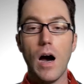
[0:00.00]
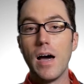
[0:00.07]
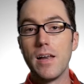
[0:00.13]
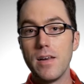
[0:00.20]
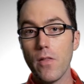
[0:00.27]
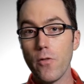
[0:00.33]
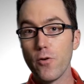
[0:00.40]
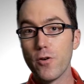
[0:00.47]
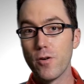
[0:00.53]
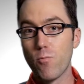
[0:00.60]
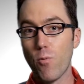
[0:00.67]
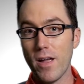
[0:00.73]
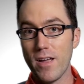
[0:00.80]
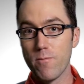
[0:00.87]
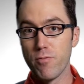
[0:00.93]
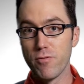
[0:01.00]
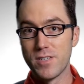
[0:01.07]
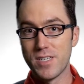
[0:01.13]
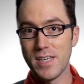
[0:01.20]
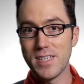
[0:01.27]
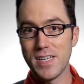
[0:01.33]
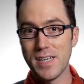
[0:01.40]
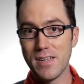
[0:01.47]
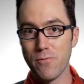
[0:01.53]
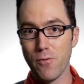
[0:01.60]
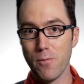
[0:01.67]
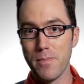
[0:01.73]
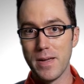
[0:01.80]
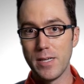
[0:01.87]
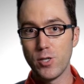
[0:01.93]
Another good way of presenting
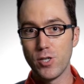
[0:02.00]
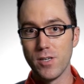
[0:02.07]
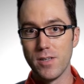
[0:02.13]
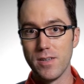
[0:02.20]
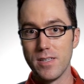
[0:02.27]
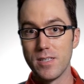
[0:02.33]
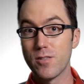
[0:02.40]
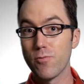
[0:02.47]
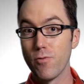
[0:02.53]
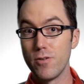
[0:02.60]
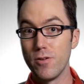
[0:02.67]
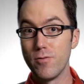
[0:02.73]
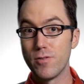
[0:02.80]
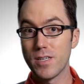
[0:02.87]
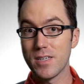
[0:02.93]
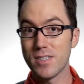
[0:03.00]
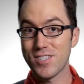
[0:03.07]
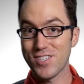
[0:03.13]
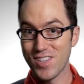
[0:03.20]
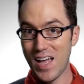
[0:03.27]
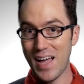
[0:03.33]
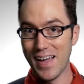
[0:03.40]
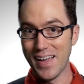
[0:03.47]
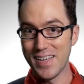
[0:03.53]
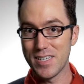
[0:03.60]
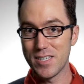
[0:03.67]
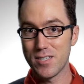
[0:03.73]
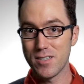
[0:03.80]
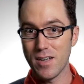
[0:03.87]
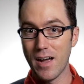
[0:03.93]
information is through using
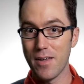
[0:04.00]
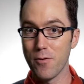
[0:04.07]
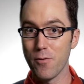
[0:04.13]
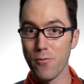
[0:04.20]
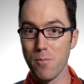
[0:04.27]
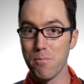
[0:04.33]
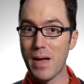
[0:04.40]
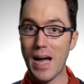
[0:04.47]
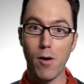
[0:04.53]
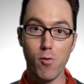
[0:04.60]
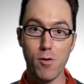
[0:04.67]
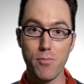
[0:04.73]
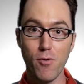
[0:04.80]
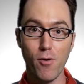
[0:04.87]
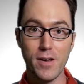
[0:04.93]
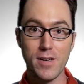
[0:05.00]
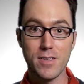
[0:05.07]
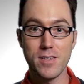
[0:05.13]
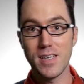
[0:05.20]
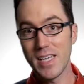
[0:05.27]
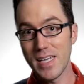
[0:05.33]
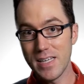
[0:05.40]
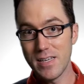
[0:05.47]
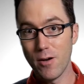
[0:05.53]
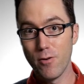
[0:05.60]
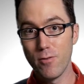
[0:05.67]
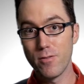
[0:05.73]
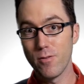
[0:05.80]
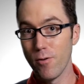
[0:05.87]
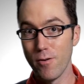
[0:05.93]
slides, either from PowerPoint,
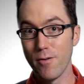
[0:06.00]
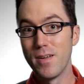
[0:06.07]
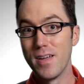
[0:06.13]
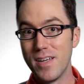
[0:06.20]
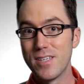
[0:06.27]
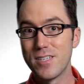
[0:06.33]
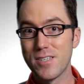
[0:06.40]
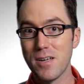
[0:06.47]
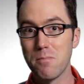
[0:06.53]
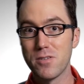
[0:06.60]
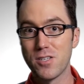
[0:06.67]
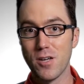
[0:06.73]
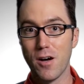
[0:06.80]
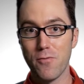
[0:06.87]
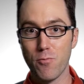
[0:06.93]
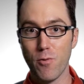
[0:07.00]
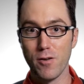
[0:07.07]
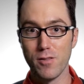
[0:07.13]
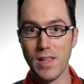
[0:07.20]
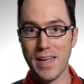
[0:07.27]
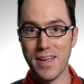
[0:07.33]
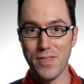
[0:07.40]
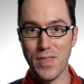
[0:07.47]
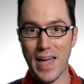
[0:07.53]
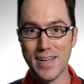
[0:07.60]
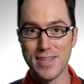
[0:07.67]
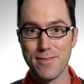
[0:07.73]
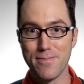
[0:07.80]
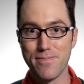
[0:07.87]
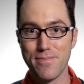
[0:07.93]
Keynote, or some software like
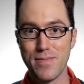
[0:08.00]
that.